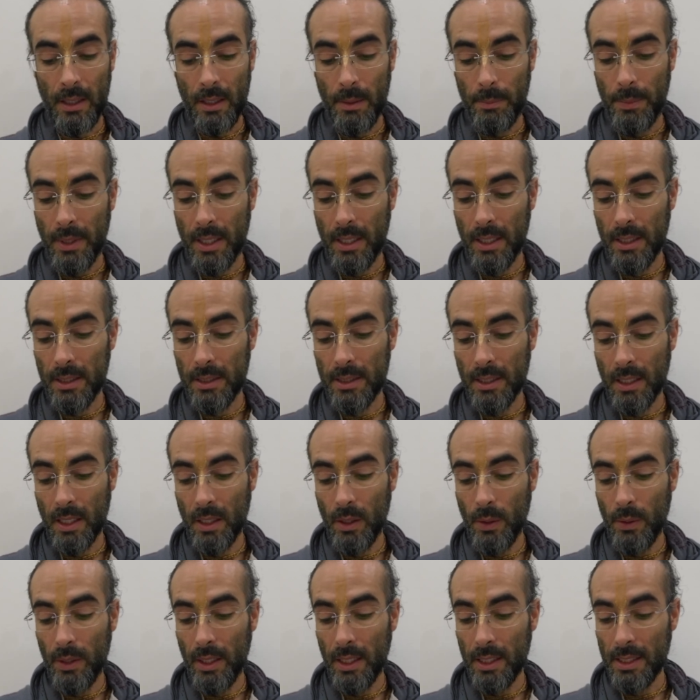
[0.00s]
because the
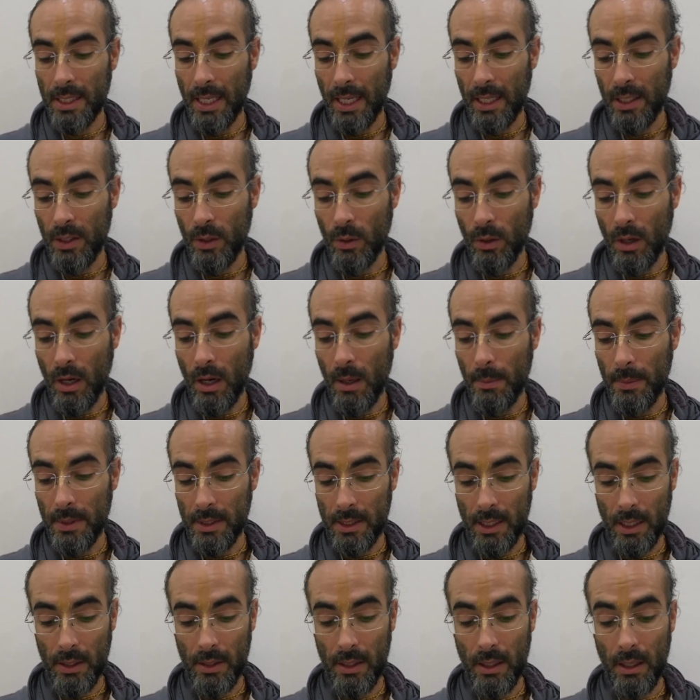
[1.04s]
Gaudiyas had no
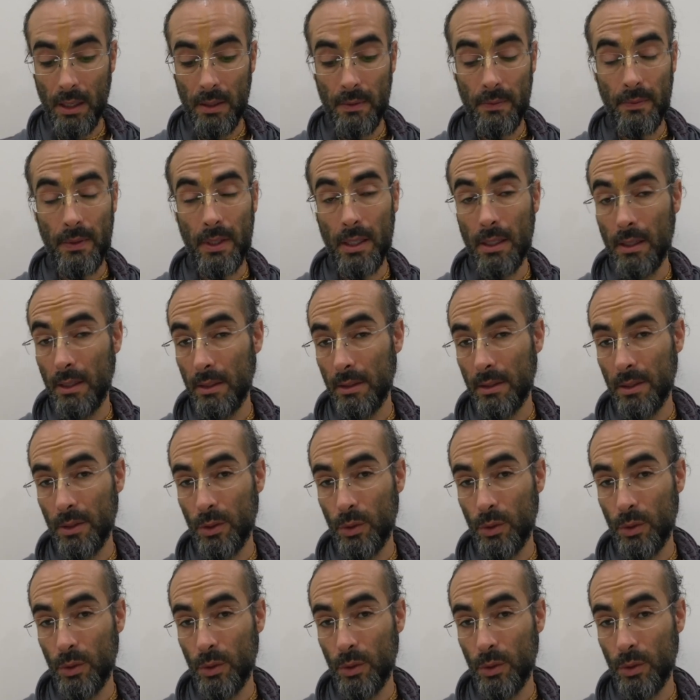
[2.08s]
commentary on Vedanta